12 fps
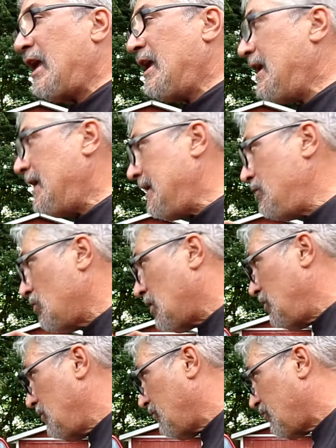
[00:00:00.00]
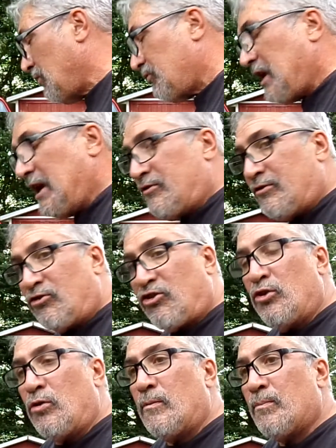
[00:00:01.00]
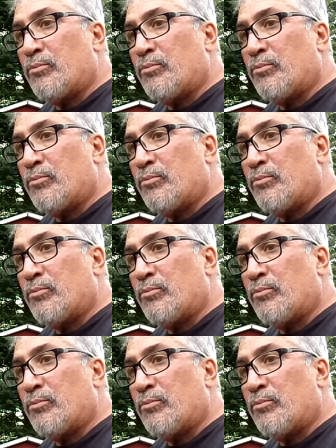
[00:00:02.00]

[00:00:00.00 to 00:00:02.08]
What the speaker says: and you can use those gauges too,